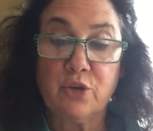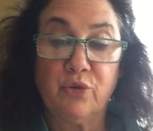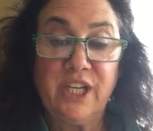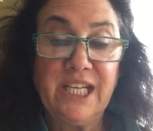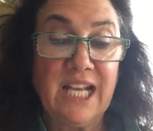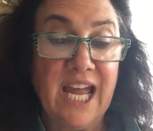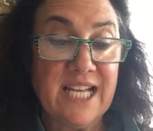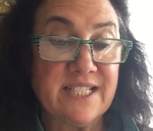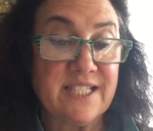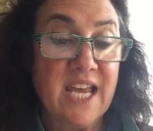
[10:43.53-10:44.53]
green
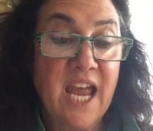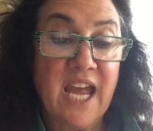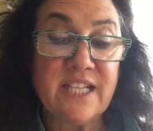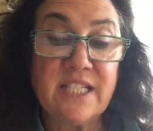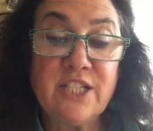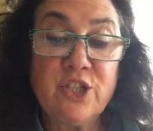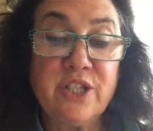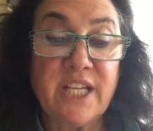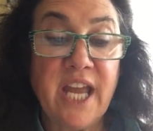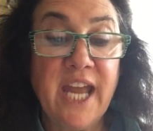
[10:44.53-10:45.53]
lands and into
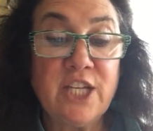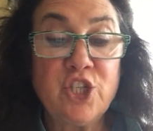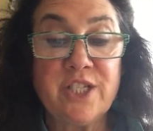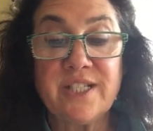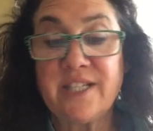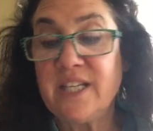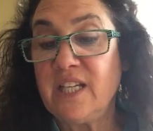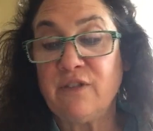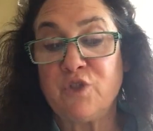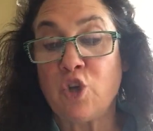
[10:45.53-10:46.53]
the ancient
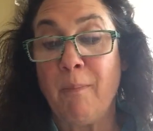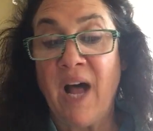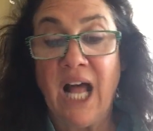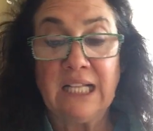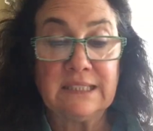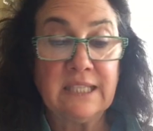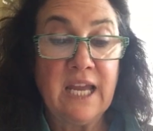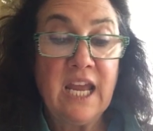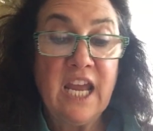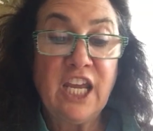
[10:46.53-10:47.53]
city of Tomal.
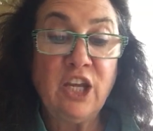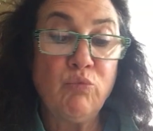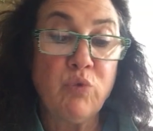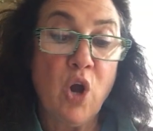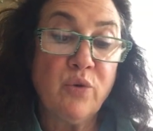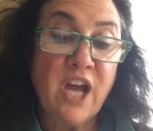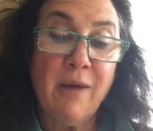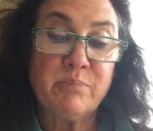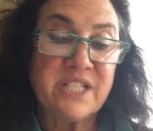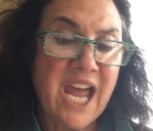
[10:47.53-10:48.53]
He rode
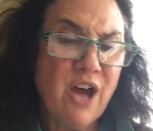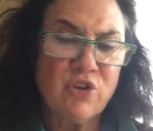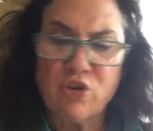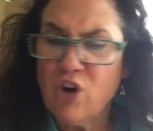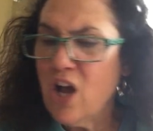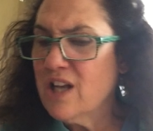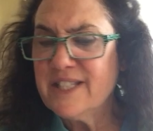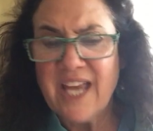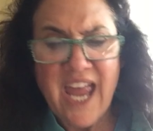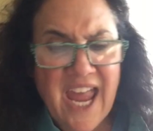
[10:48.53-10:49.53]
up, down,
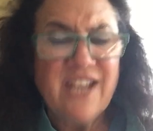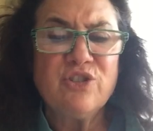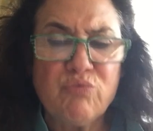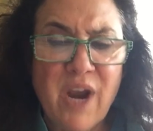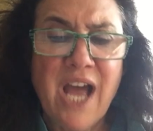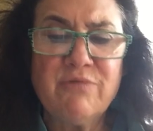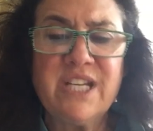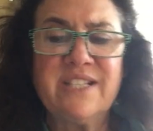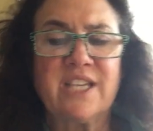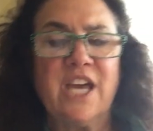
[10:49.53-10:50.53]
across, and around
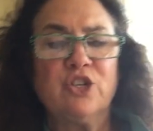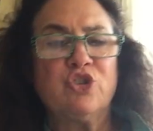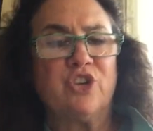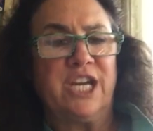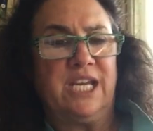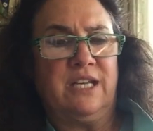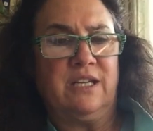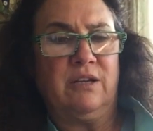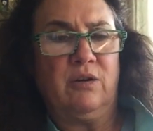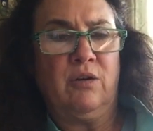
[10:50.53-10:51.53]
his country.
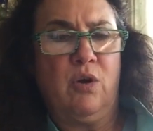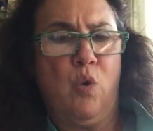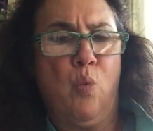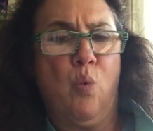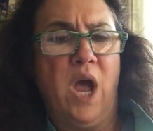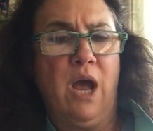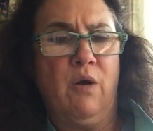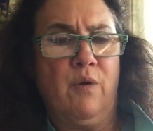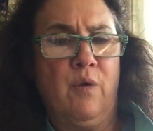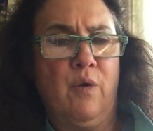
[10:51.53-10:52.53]
Wow,
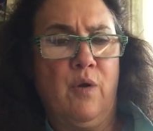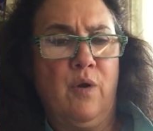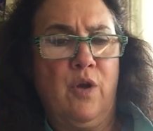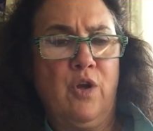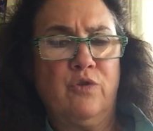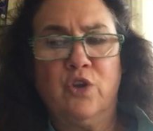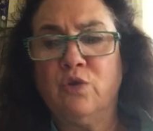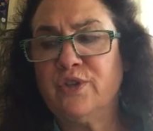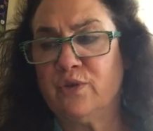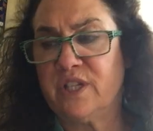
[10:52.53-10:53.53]

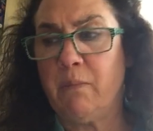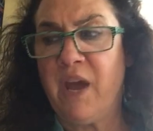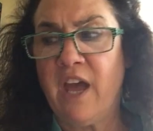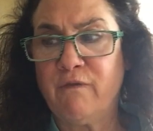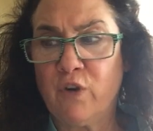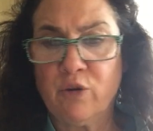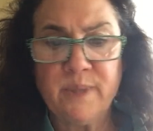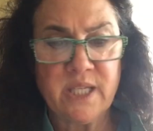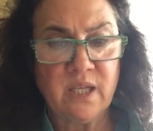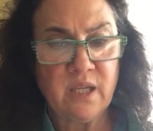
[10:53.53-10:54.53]
those are some adverbs.